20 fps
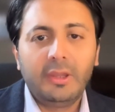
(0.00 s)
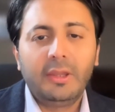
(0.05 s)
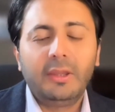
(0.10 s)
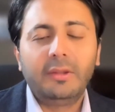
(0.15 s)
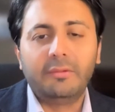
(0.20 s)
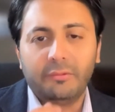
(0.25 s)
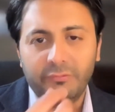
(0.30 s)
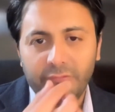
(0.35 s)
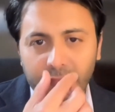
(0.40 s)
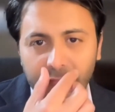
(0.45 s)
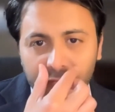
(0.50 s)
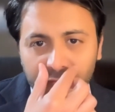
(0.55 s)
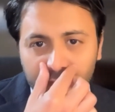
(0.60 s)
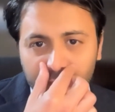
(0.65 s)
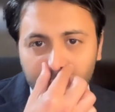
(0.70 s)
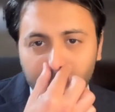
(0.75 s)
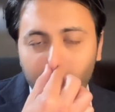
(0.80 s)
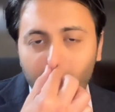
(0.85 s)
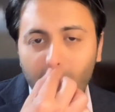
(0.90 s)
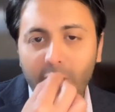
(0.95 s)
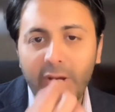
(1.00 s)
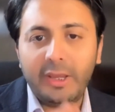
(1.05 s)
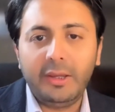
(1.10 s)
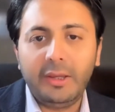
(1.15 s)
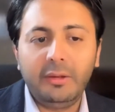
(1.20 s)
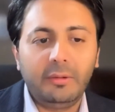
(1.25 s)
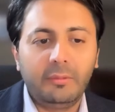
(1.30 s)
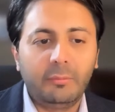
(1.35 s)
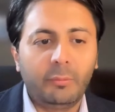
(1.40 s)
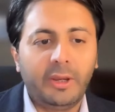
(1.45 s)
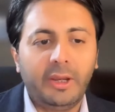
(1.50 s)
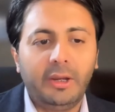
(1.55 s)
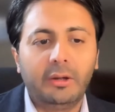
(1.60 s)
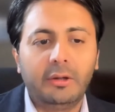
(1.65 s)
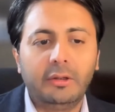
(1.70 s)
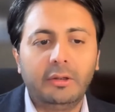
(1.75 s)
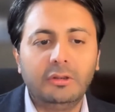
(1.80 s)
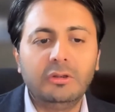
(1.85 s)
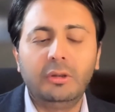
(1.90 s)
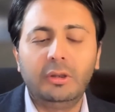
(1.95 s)
There is a different way where
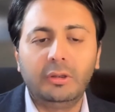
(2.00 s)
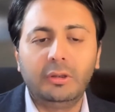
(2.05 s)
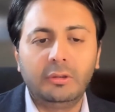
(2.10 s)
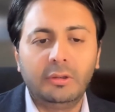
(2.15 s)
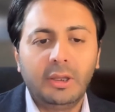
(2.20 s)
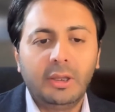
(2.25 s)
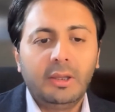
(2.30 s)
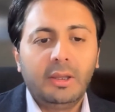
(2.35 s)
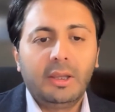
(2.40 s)
you could,